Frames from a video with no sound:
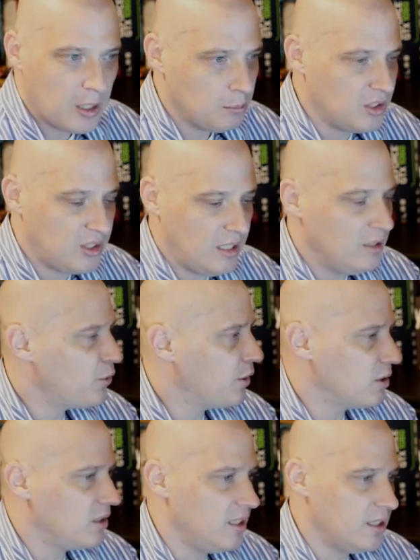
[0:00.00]
Machines that
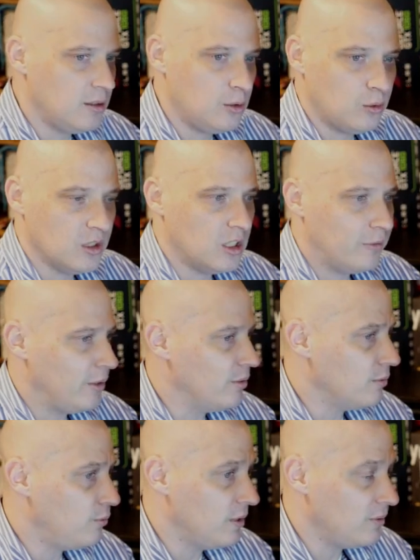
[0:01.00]
are 10, 12,
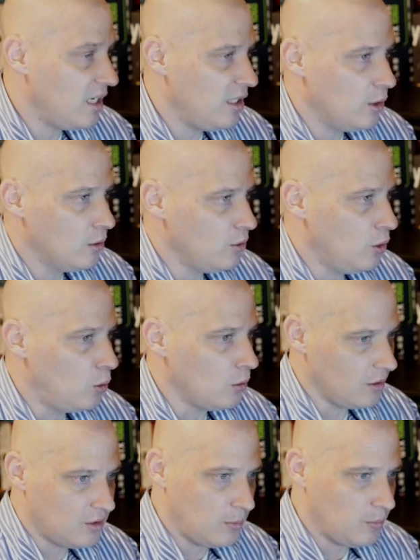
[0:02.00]
even 15 years old
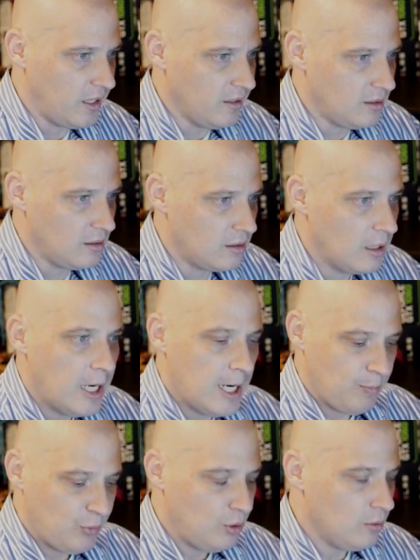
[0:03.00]
in some cases,
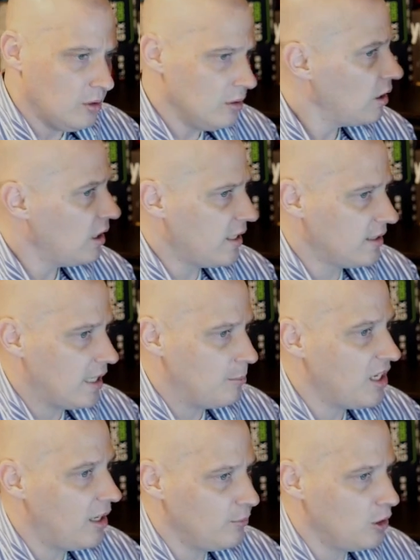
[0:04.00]
a lot of times
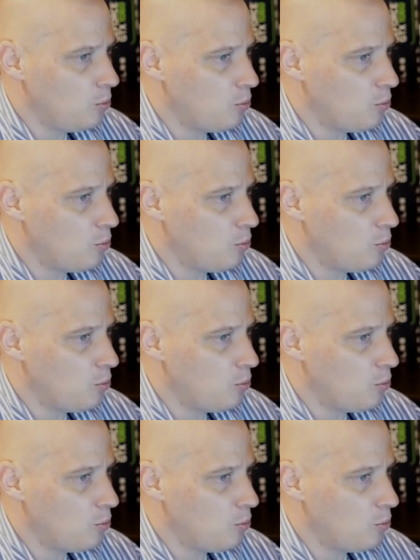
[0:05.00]
have no